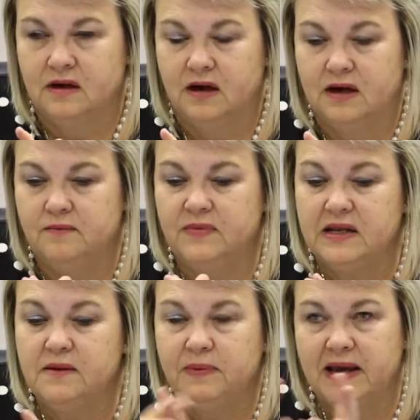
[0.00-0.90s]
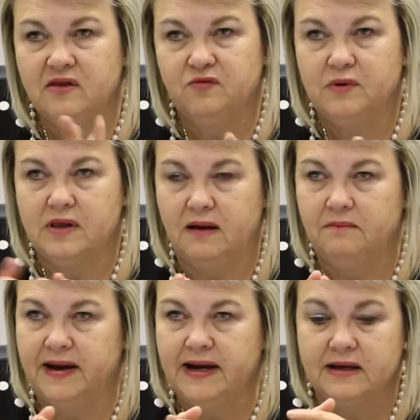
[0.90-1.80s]
Then the plaintiff will
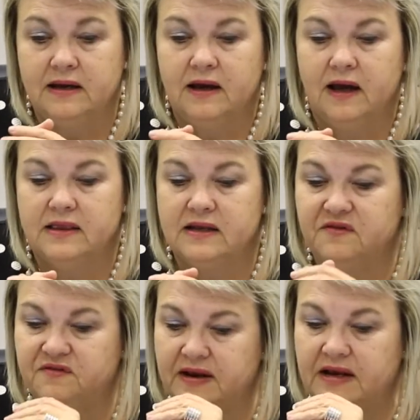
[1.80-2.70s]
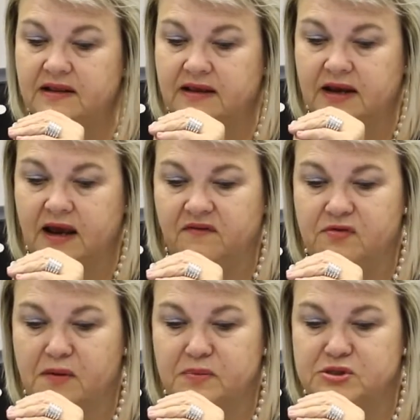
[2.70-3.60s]
come back. The defendant then have
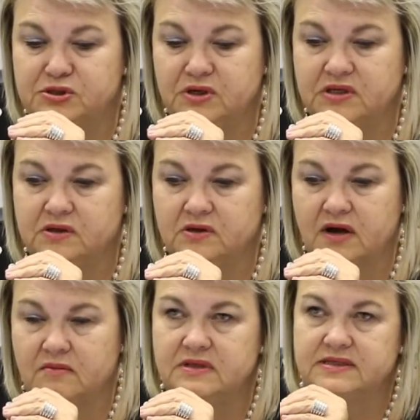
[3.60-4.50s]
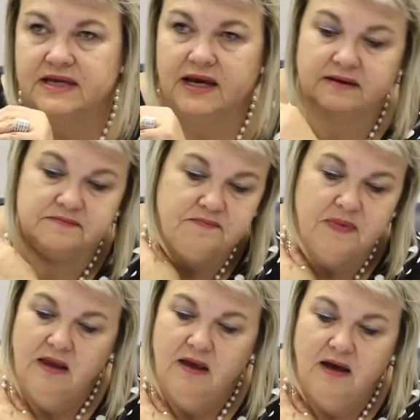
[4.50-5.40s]
the opportunity to come and say,
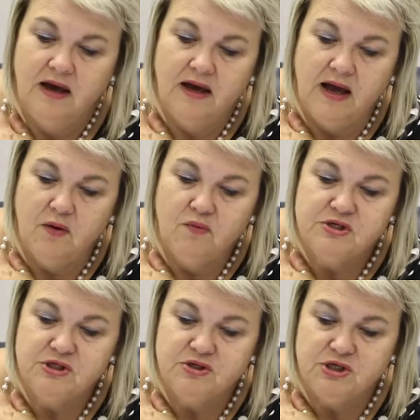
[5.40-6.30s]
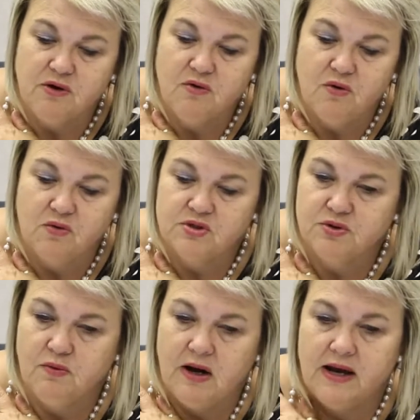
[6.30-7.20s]
I wish to show cause
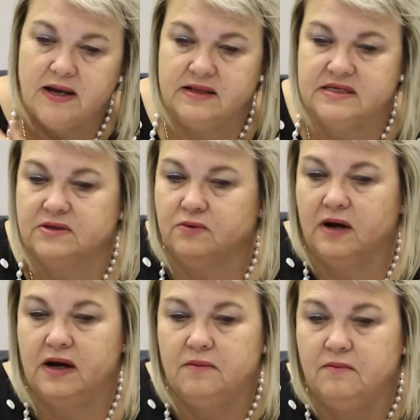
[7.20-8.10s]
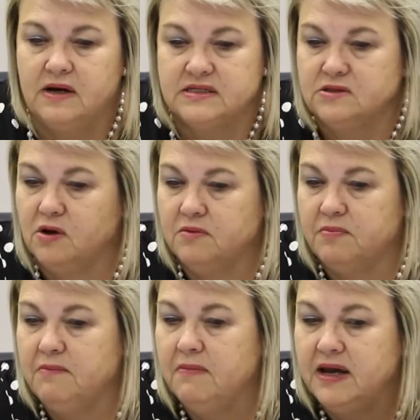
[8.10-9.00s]
why this must not
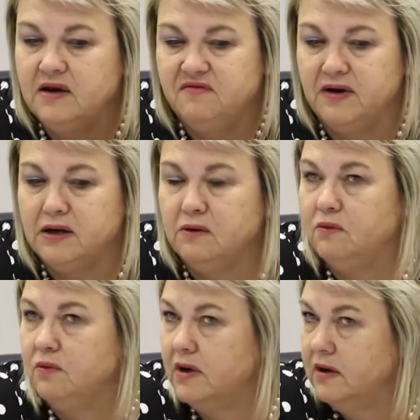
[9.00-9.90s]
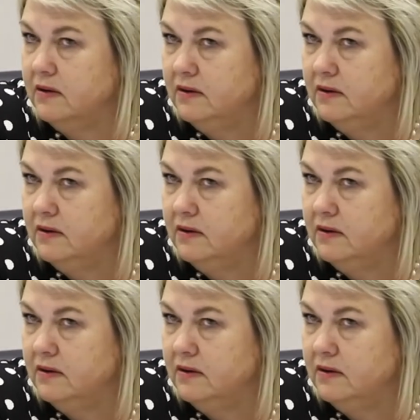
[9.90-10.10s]
be made a final order.